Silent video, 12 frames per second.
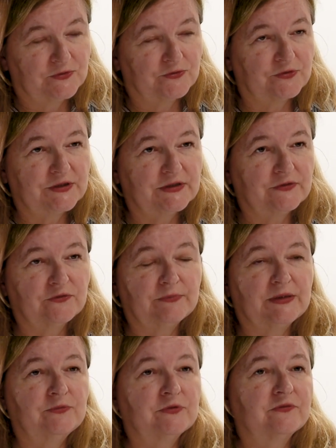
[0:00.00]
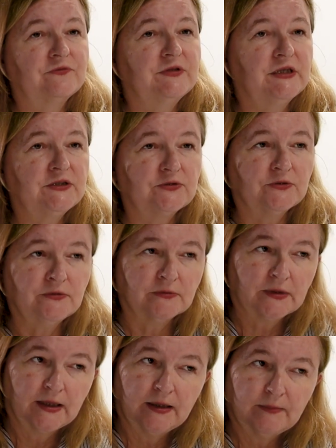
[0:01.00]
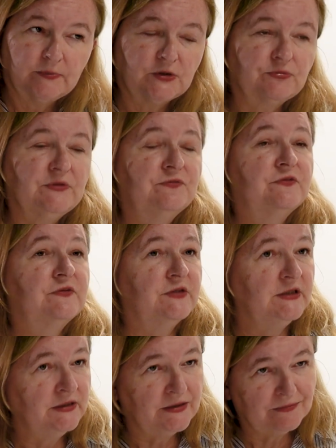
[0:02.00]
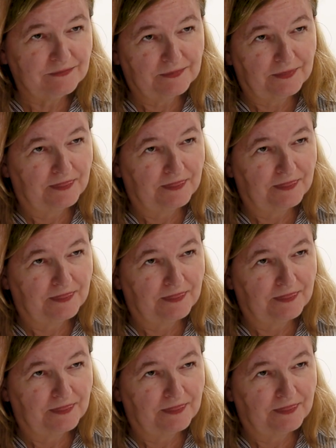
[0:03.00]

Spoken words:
Turkey is a member of NATO, but we've seen